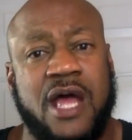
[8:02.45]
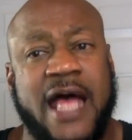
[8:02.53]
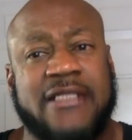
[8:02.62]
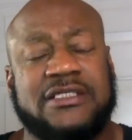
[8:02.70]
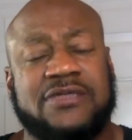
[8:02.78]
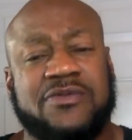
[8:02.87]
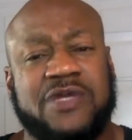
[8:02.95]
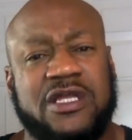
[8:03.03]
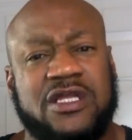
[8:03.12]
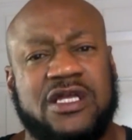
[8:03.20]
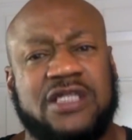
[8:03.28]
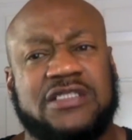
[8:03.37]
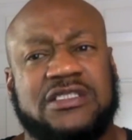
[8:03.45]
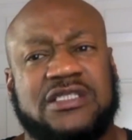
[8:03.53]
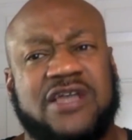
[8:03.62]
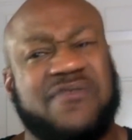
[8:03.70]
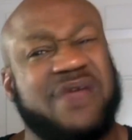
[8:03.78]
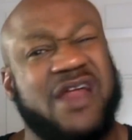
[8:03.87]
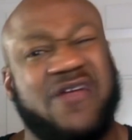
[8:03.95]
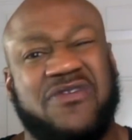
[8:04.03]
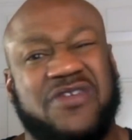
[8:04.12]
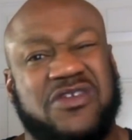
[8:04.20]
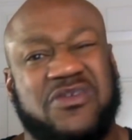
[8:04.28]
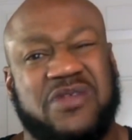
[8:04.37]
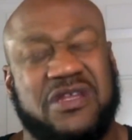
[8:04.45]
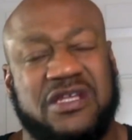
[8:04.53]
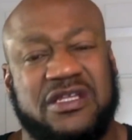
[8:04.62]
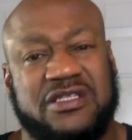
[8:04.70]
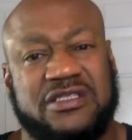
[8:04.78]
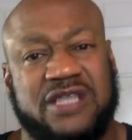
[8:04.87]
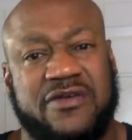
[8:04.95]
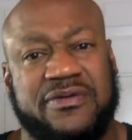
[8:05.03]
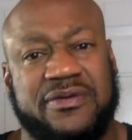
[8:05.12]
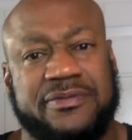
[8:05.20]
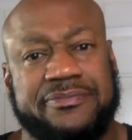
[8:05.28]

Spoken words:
I said, we can look at this stuff, but I don't think you really need this stuff.